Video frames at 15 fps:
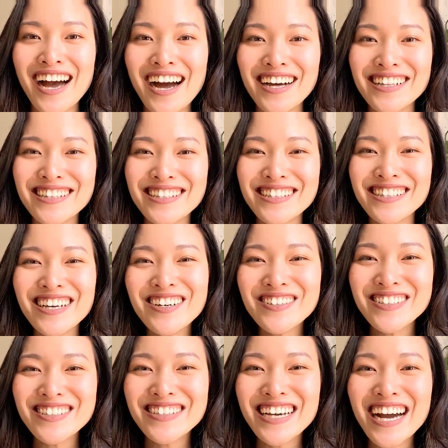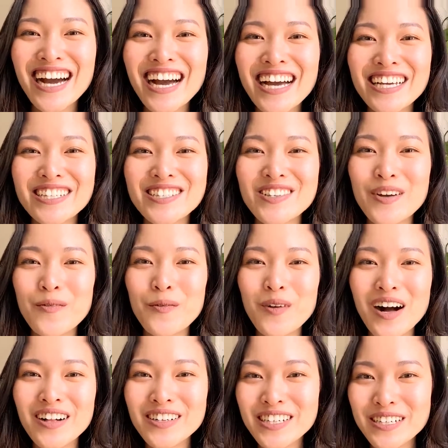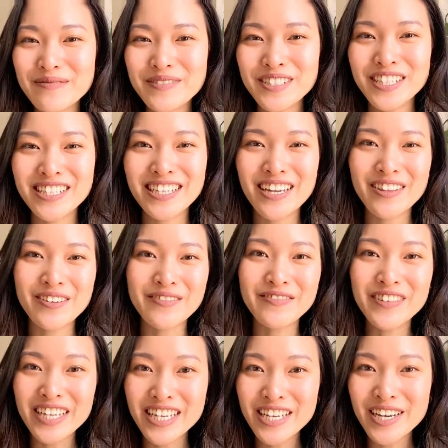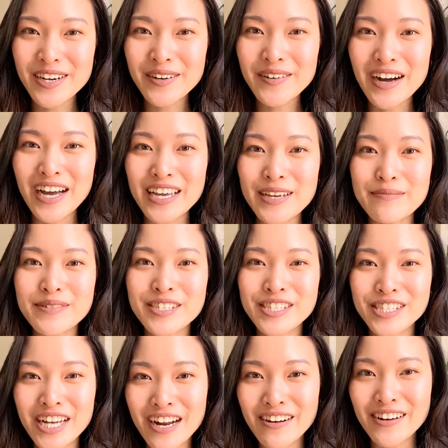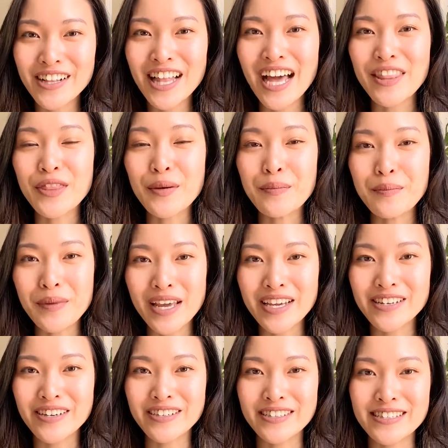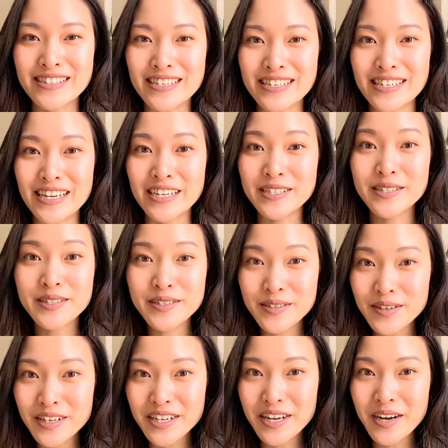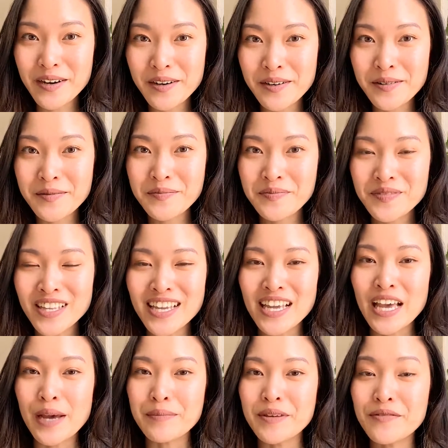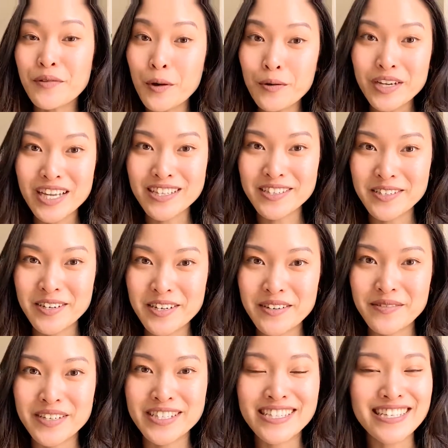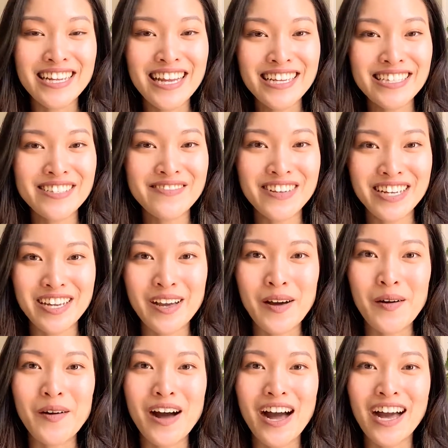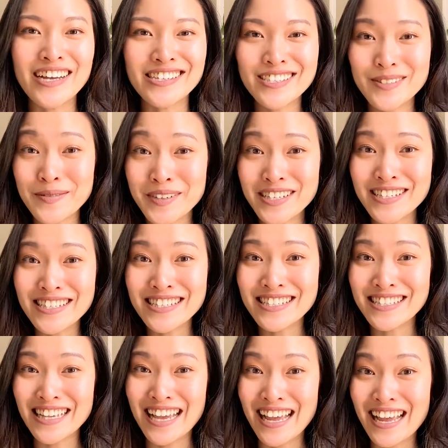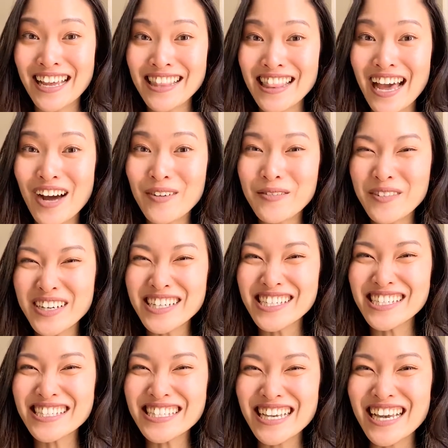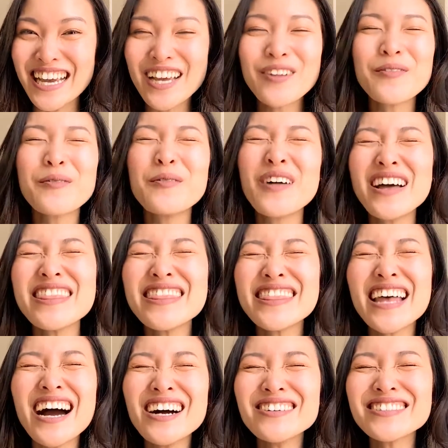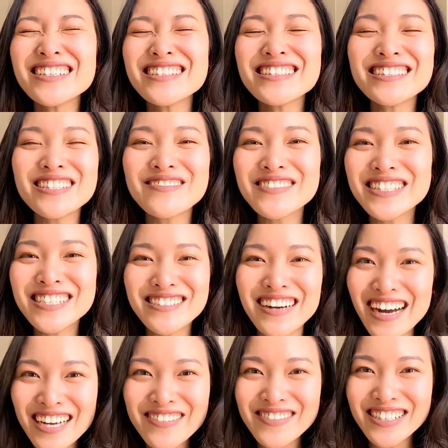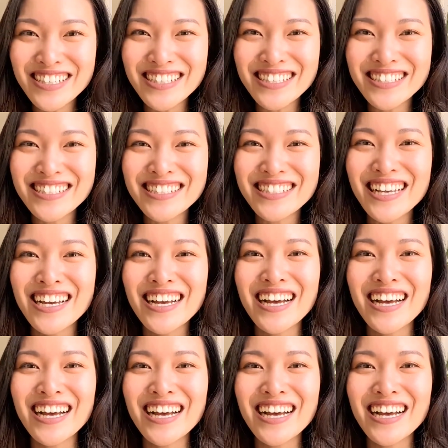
Hello you guys, welcome to another video. I am Cheryl at the Made on Sunday studio. Before we get started with today's video, I just wanted to say that we just hit 1,000 subscribers.